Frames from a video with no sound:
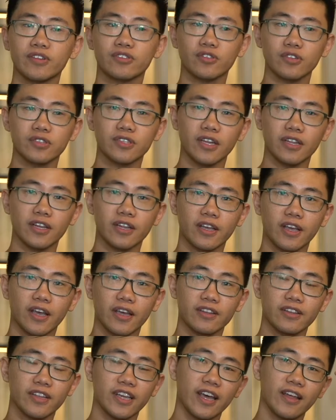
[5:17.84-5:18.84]
restaurants and they
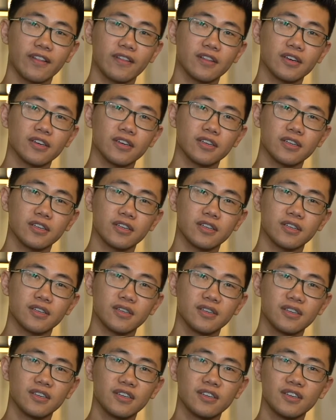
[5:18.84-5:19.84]
can get 3
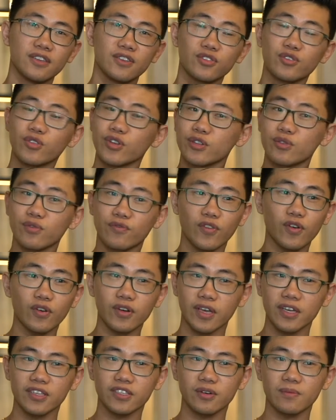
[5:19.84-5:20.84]
to
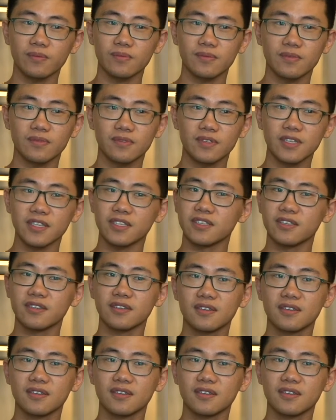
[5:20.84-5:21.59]
4K job easy.